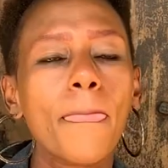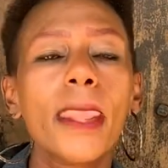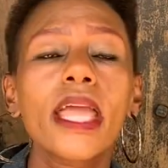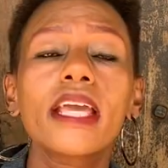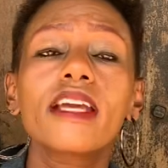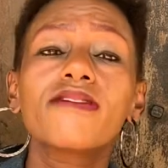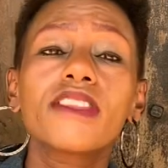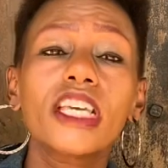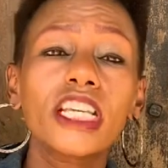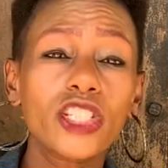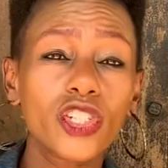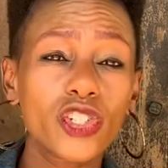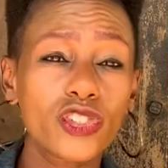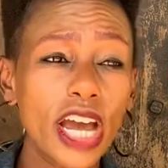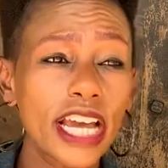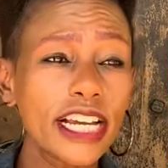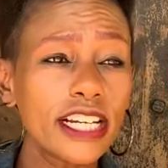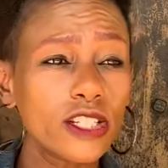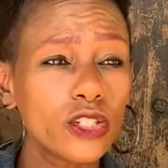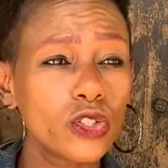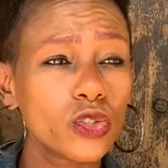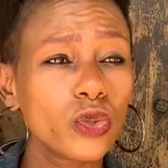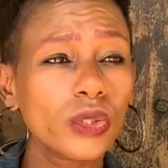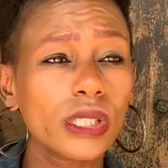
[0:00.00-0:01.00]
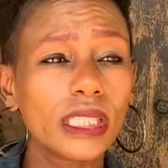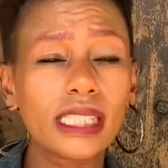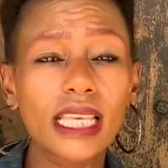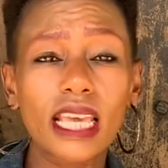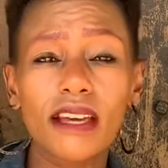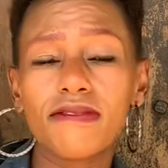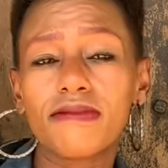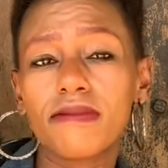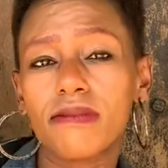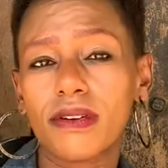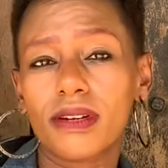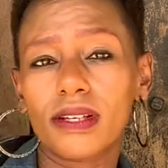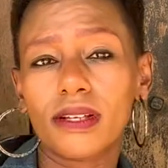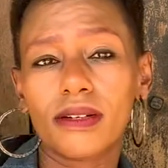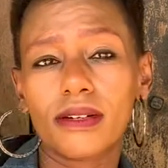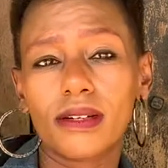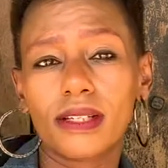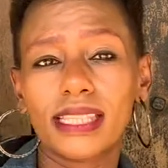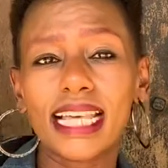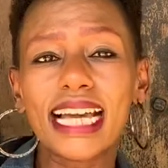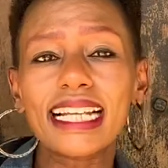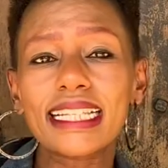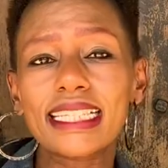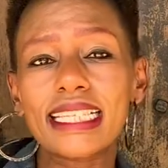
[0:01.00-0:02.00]
If they tried to save
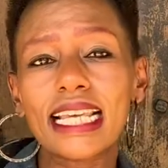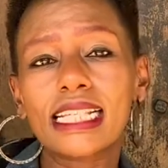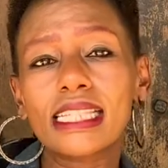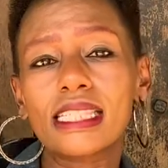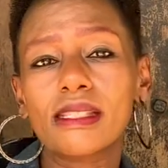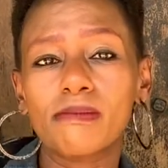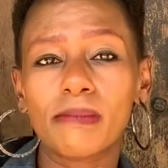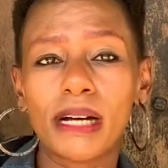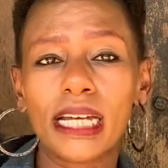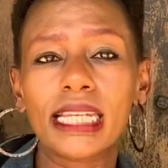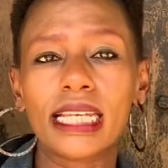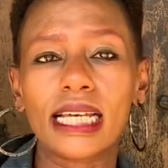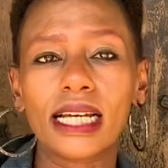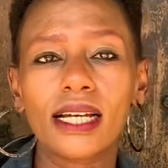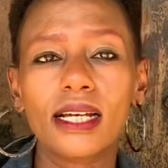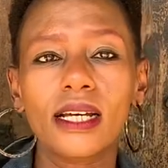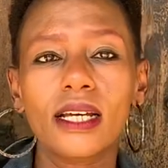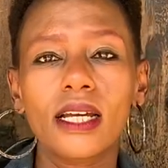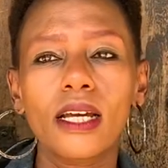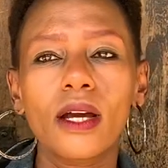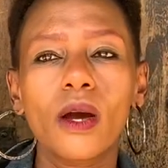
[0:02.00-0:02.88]
that day's manna,